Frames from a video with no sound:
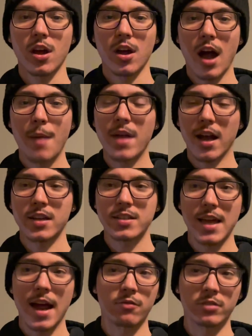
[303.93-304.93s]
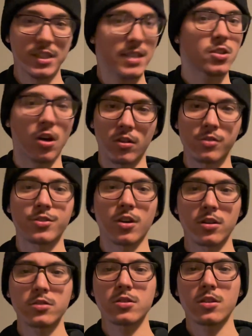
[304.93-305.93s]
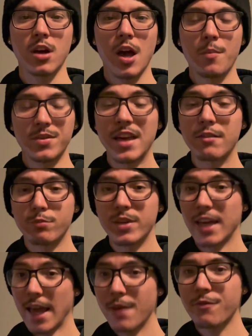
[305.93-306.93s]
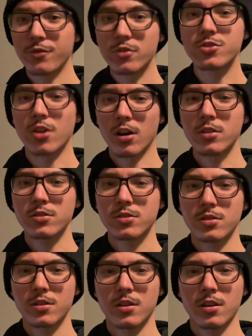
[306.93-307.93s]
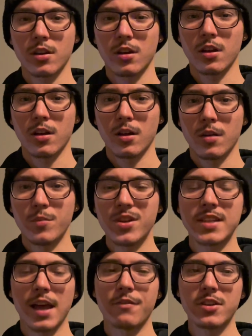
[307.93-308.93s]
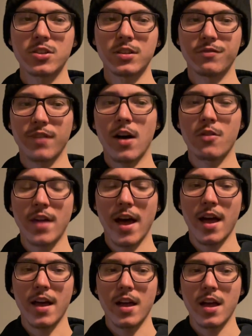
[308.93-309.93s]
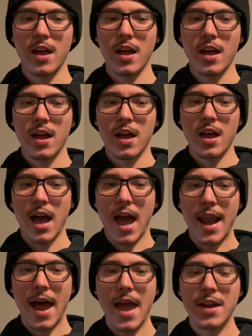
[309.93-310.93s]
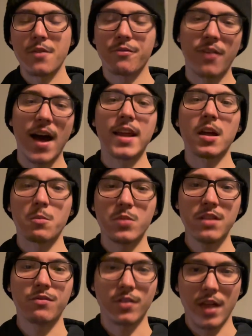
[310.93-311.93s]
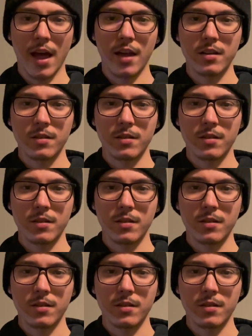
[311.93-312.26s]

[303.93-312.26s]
I'm not going to say I released all those songs, but they've became full songs because I eventually found that, and I end up finding a beat for that.